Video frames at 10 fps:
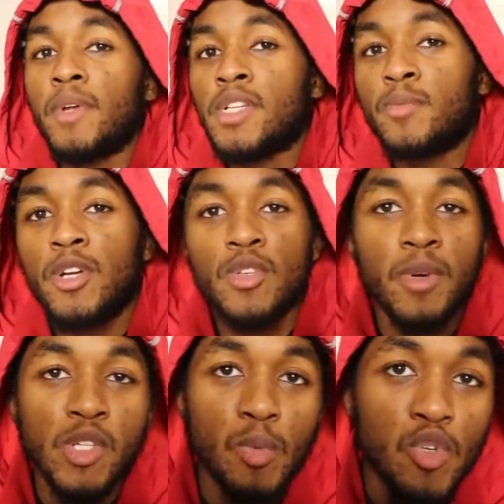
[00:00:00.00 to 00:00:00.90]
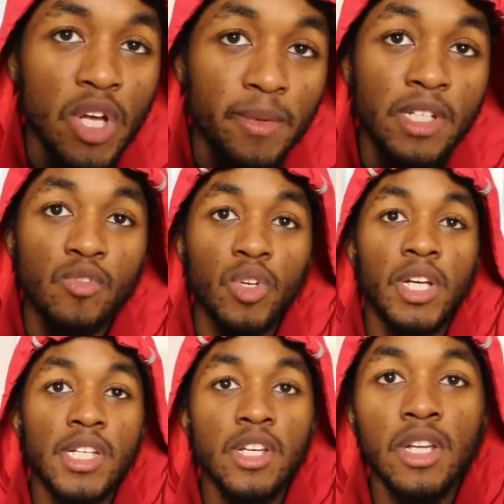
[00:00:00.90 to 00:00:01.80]
I'm not sponsored by Superdry, but it's a really
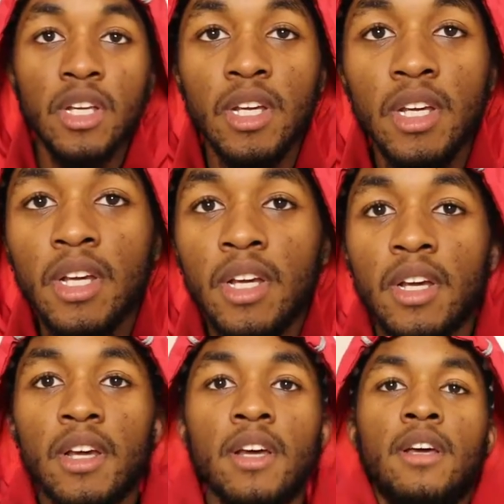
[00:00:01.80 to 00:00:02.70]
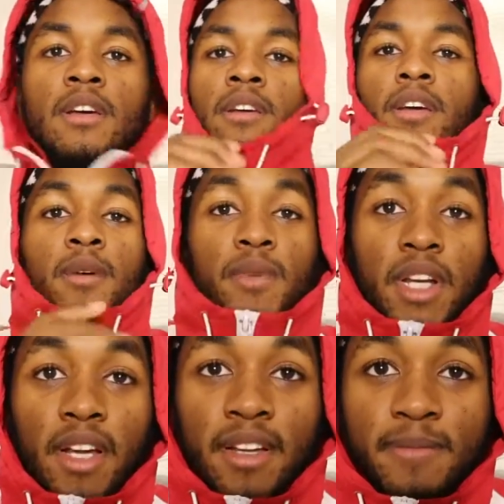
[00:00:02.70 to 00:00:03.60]
nice hoodie
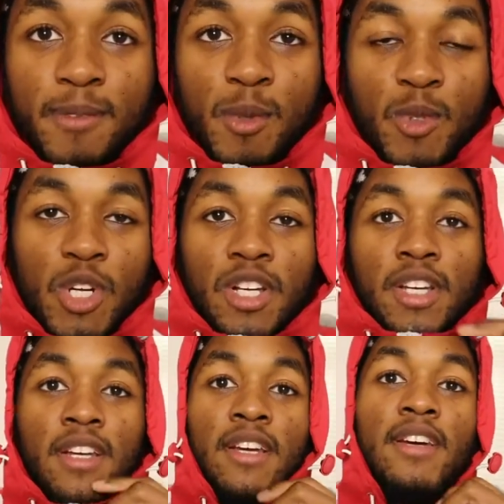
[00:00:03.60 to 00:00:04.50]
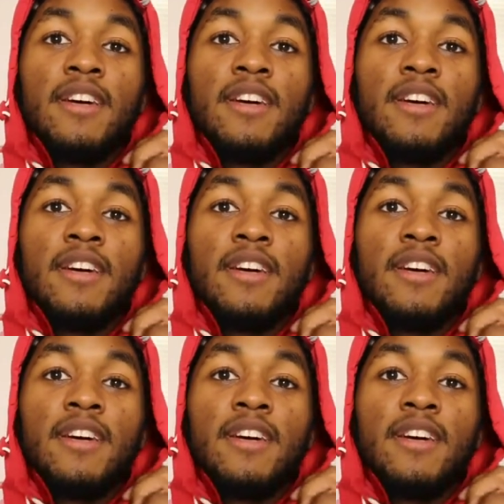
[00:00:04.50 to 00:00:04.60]
alhamdulillah, super Zahiri.